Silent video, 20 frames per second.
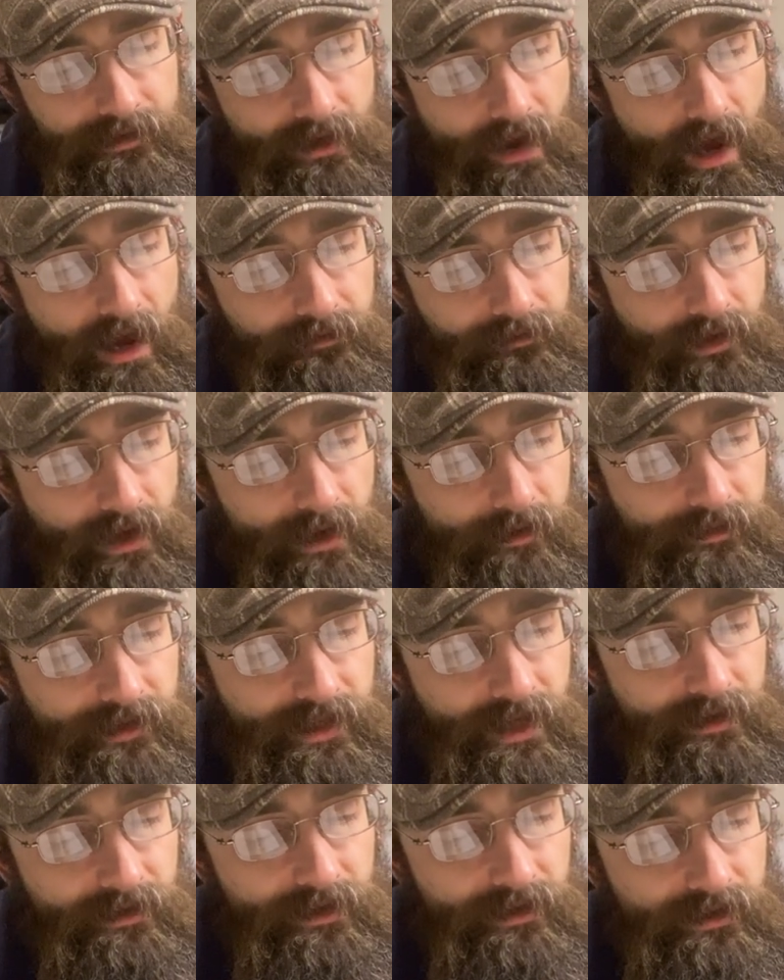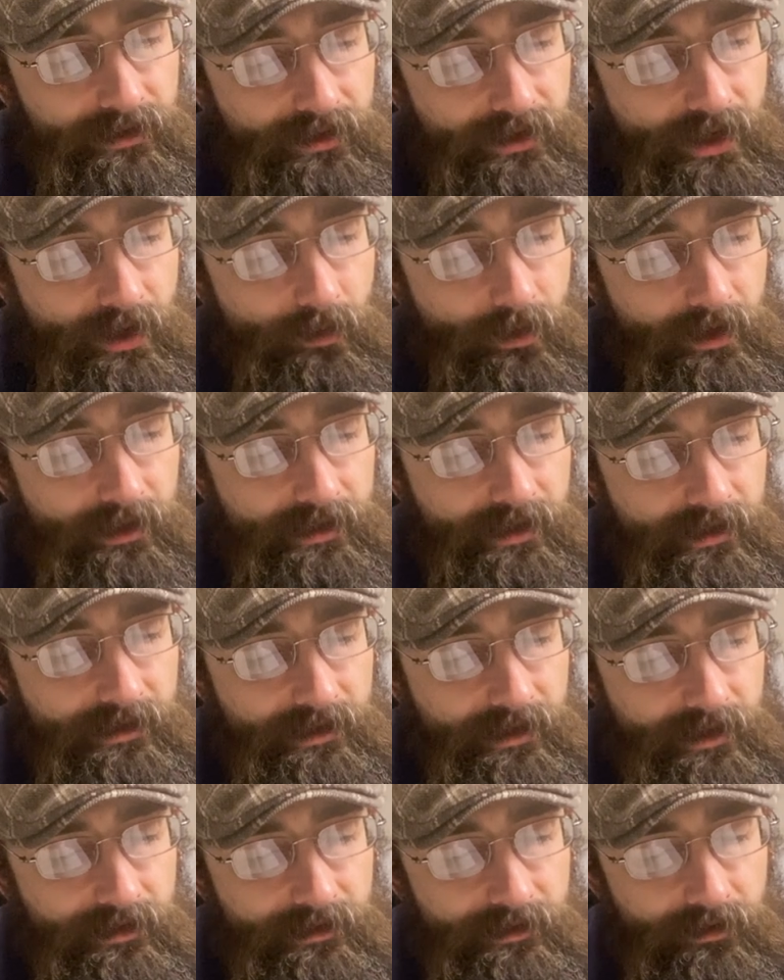Abraham said that she was his
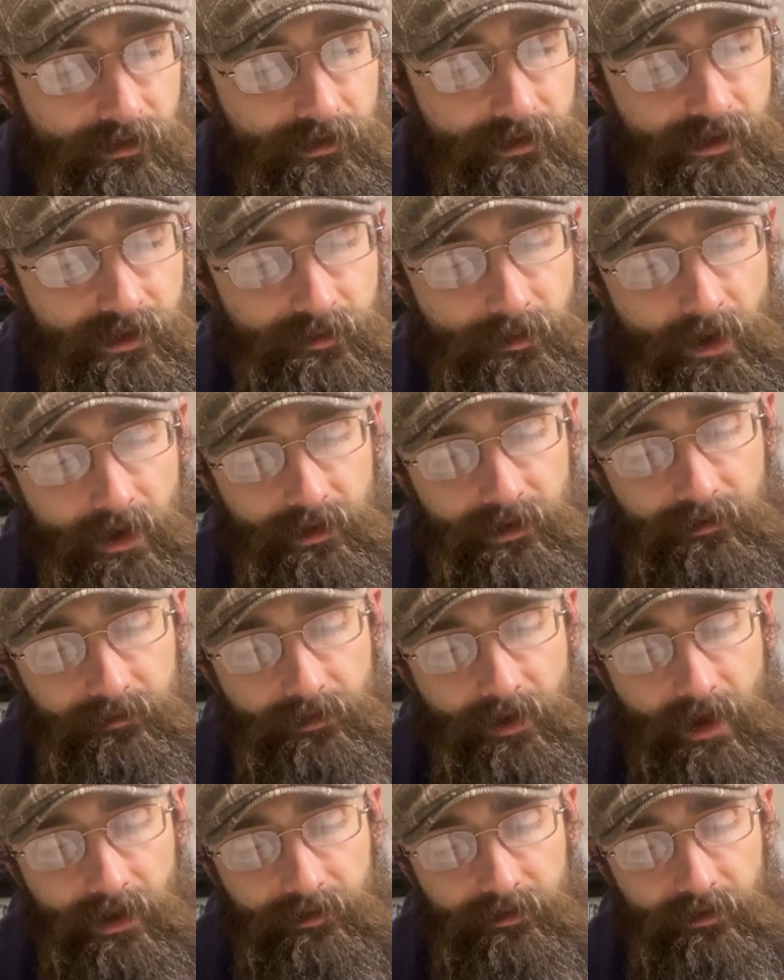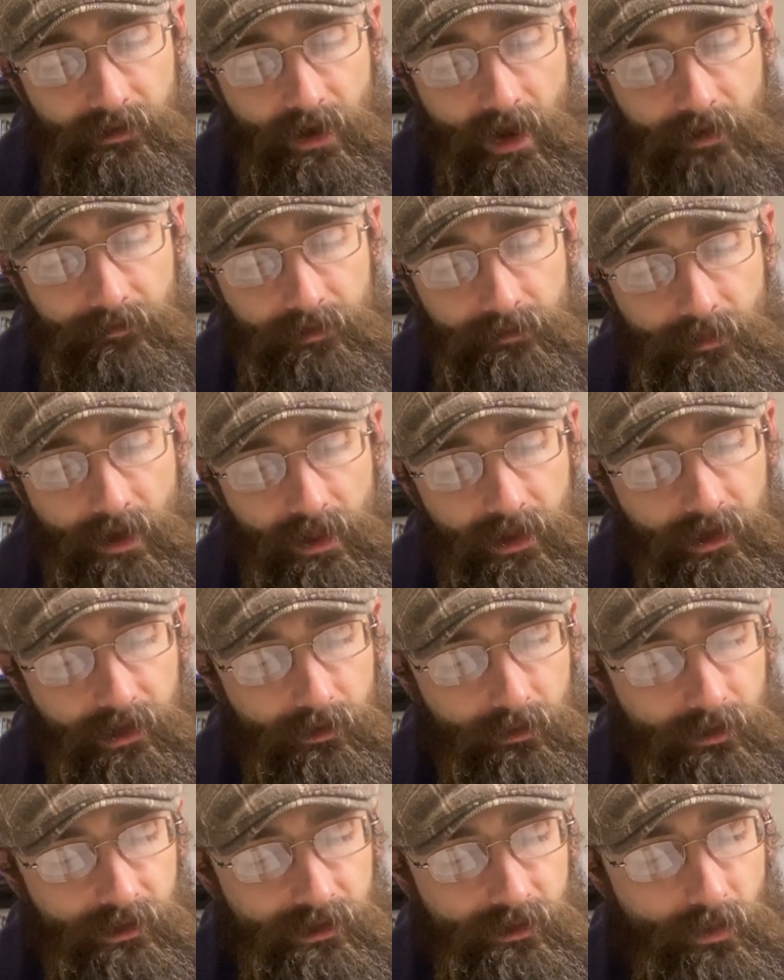sister. Despite the fact that
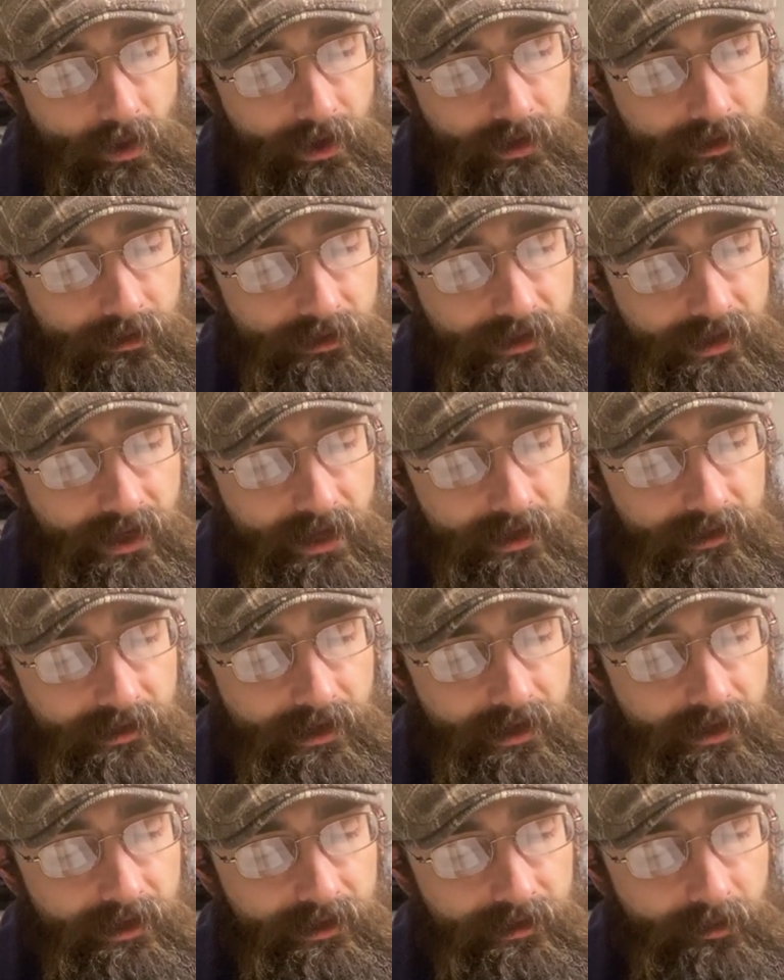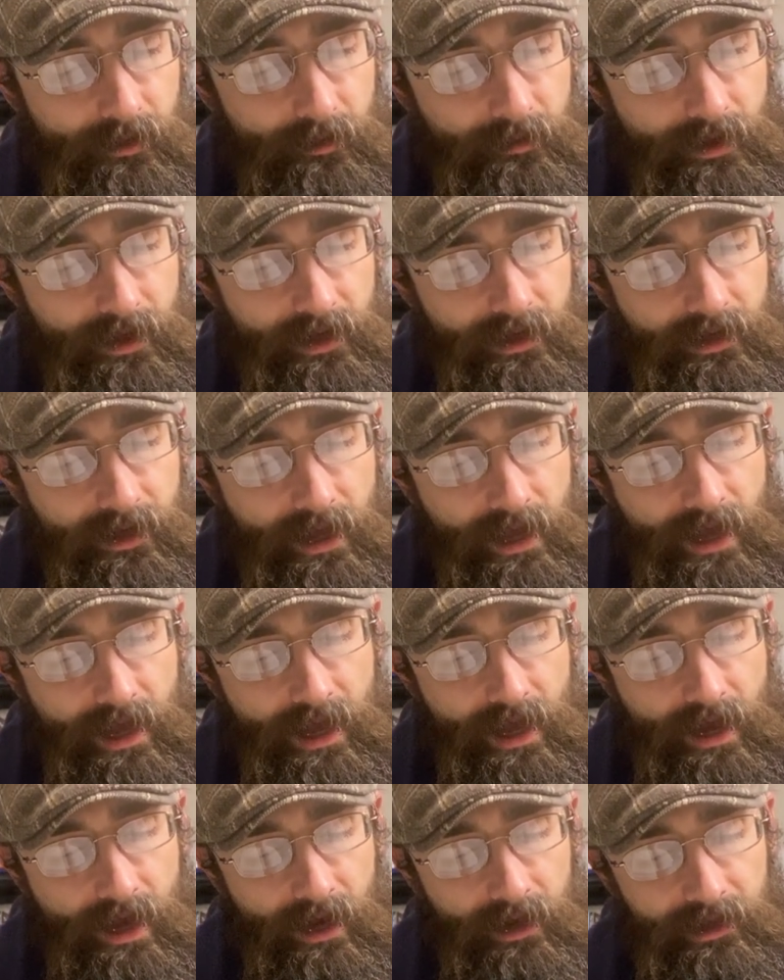Abimelech was one who says that it is permitted,
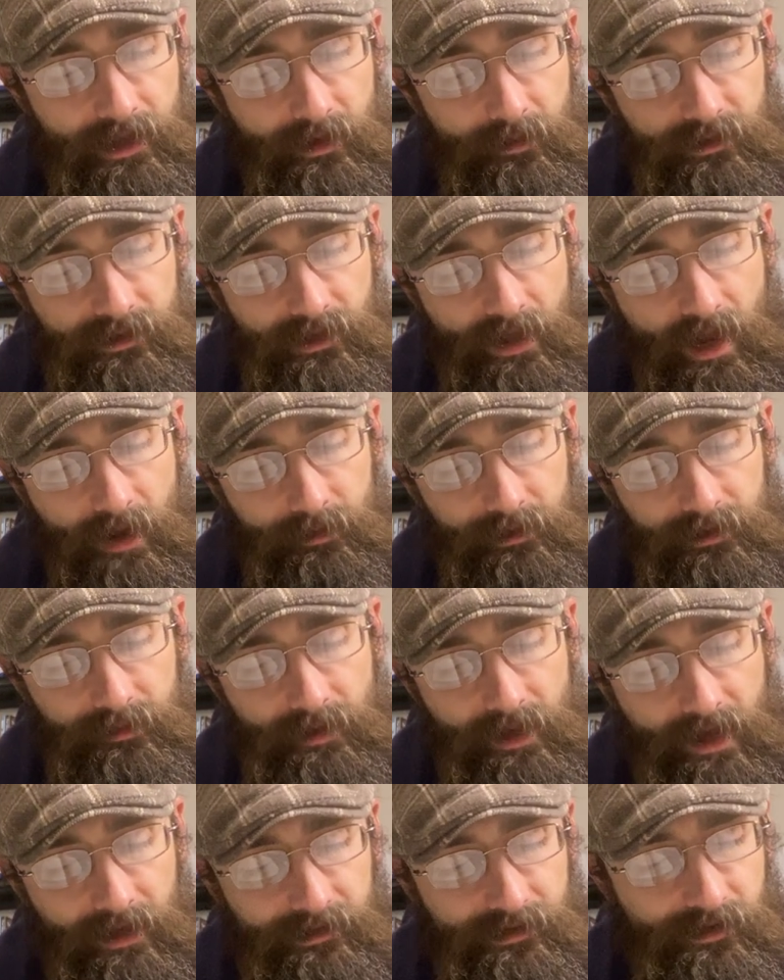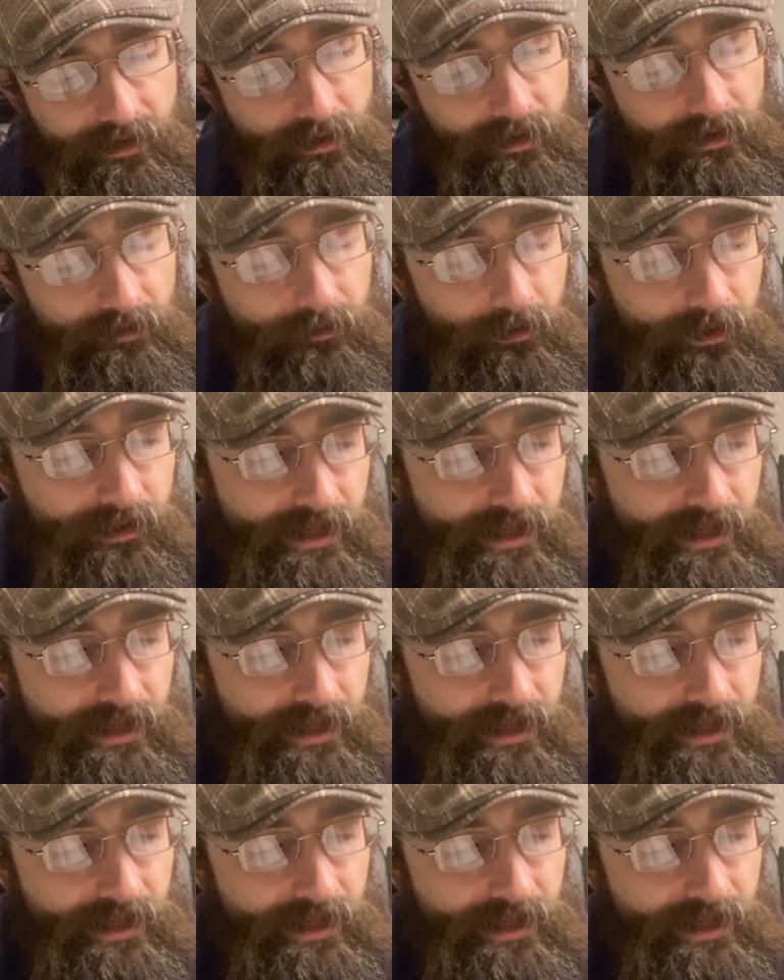he was liable to be executed for his